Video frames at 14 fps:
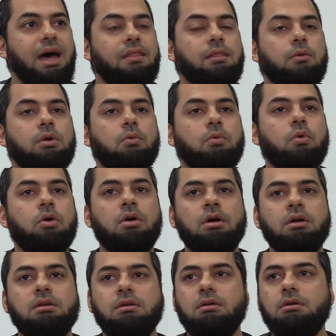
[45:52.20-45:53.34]
and the
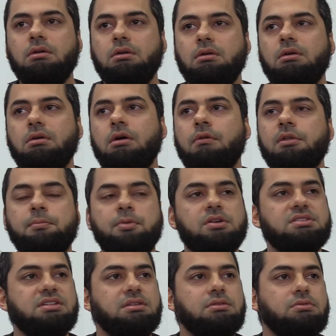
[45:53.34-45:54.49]
reward of the
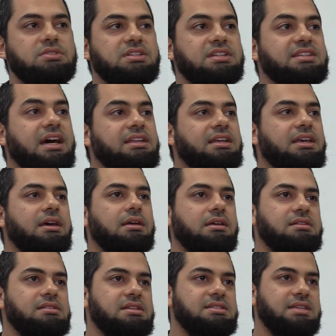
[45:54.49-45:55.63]
person who's intending
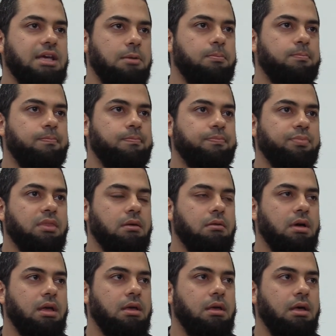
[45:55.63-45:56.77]
it is the same,
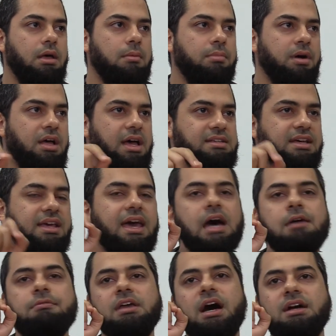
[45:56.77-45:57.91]
right? But as a
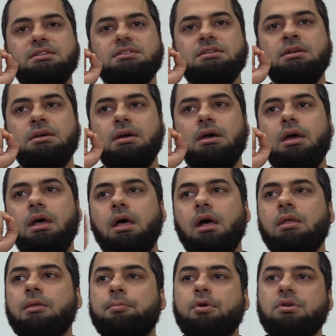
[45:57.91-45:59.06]
caveat,
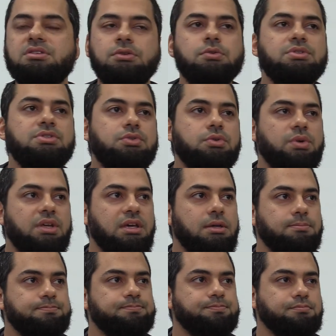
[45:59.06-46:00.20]
the person who is doing
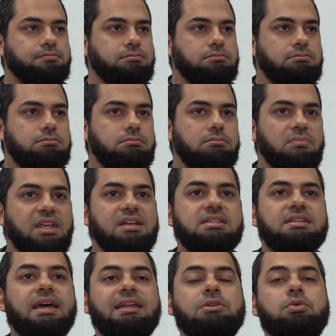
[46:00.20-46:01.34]
it
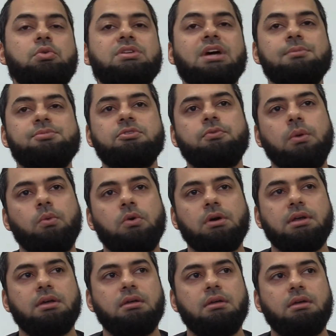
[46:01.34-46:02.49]
is getting two types of
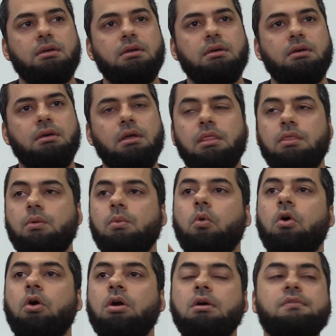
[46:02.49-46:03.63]
reward. The
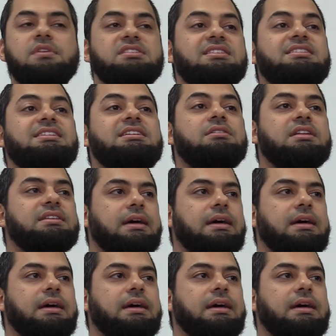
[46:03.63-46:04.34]
reward of the sincere